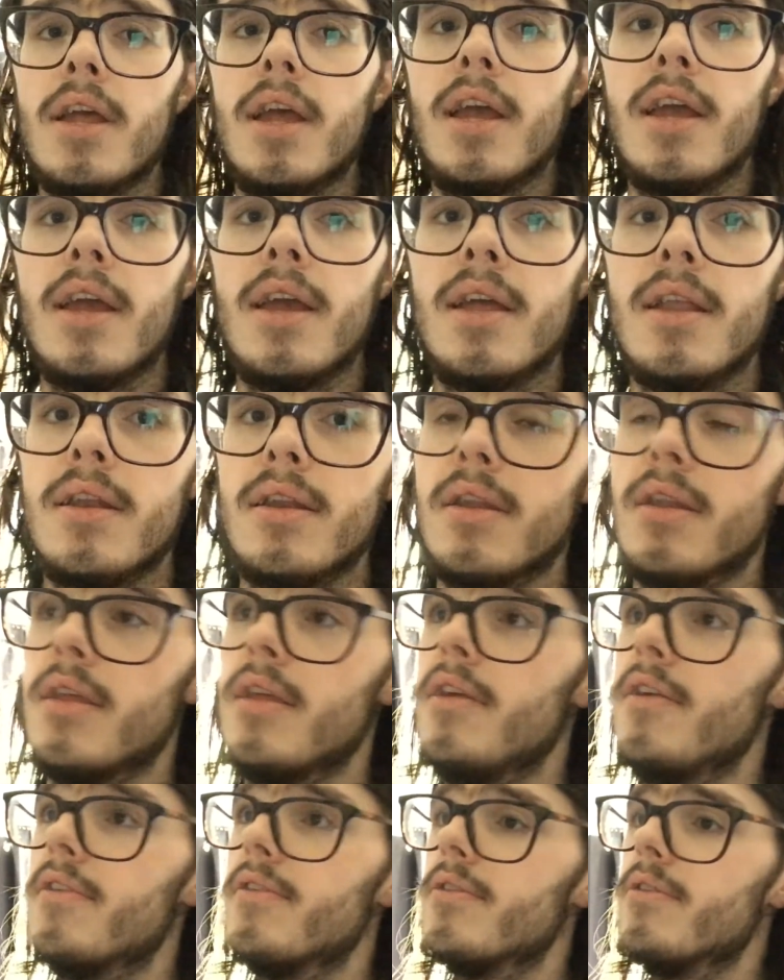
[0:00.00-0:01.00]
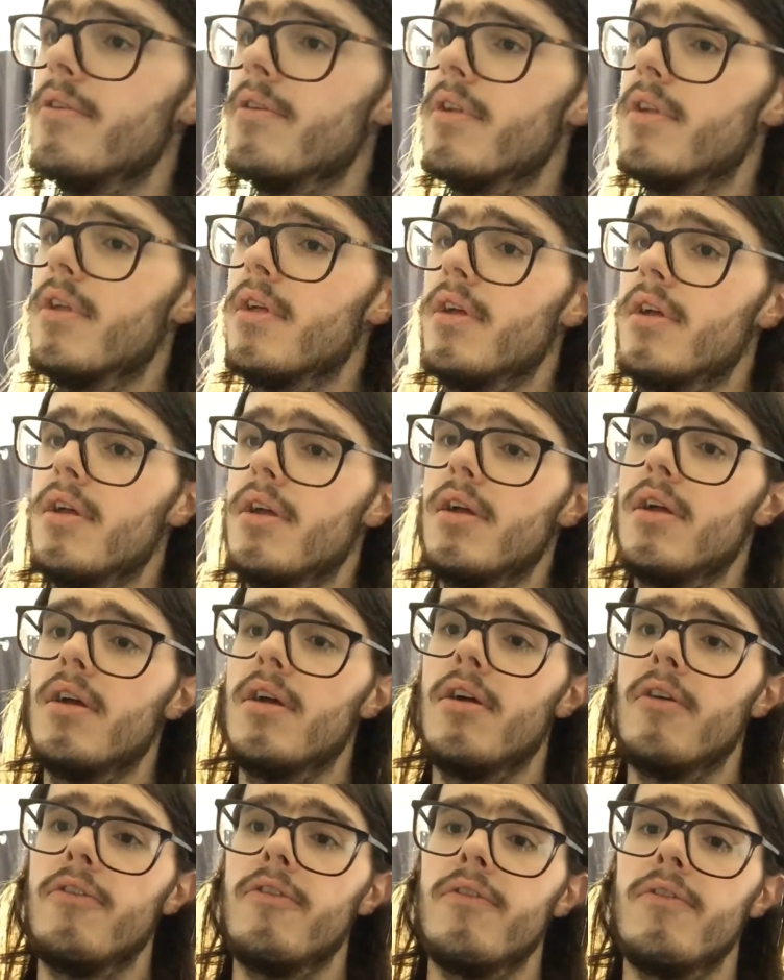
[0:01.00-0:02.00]
And he's got
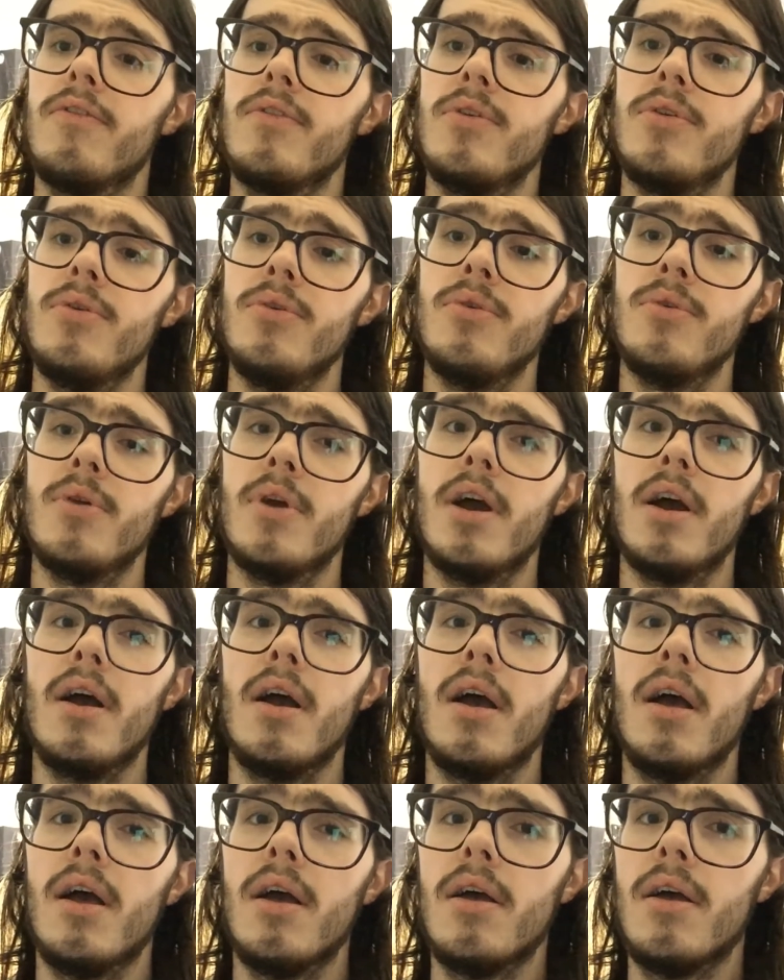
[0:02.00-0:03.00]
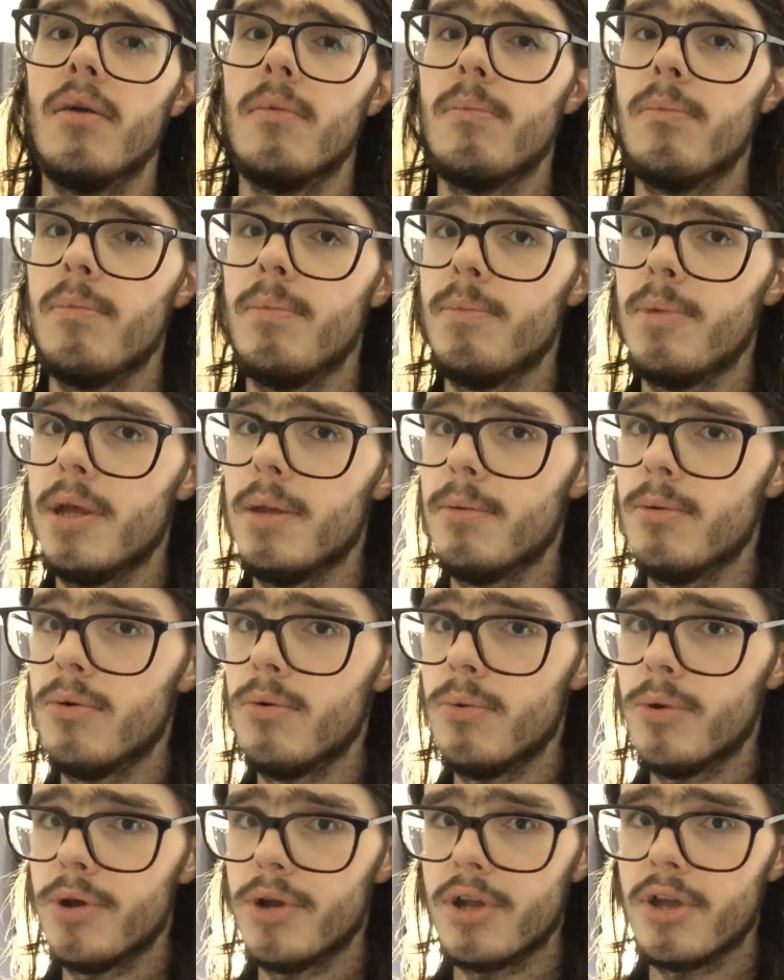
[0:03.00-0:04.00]
a few people
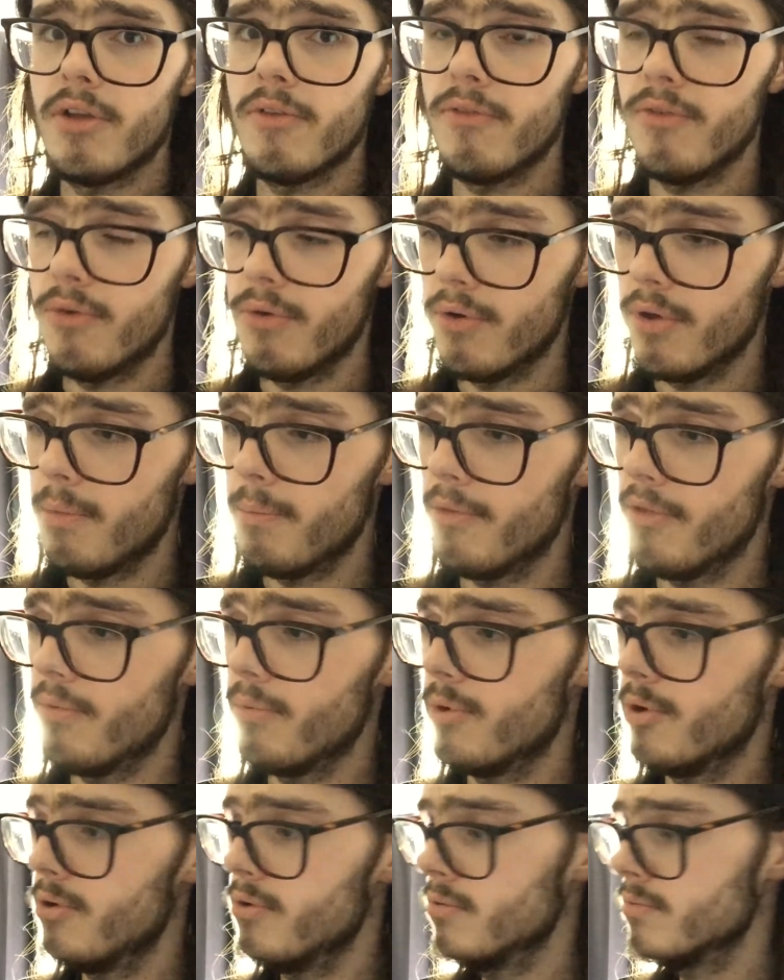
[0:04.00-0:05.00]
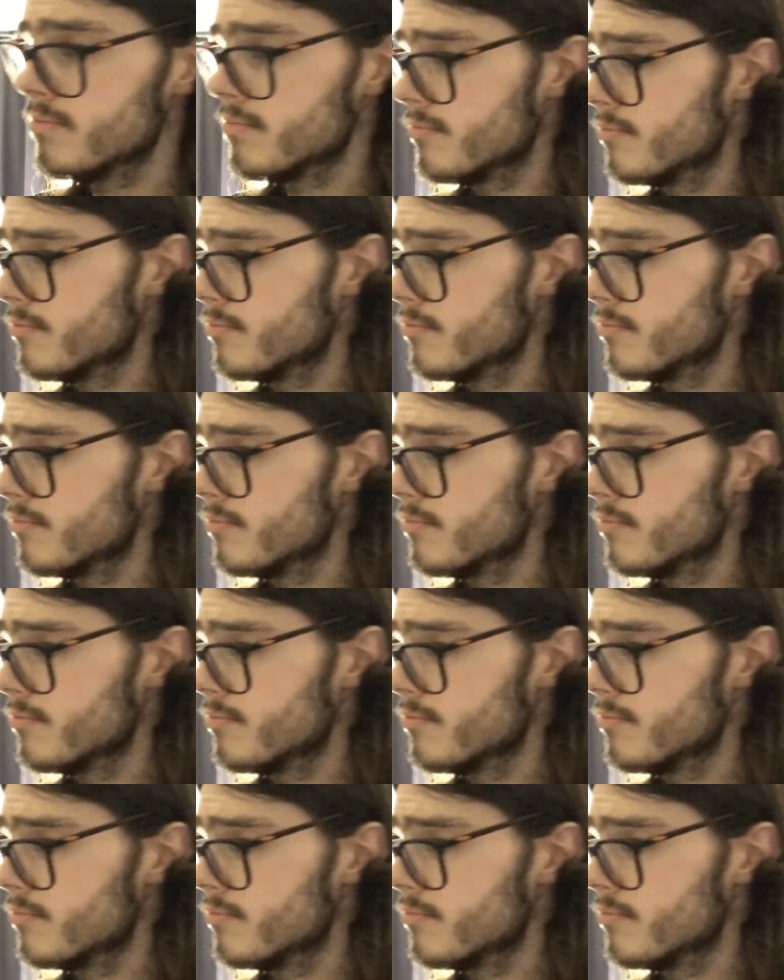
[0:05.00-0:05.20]
working for him as well.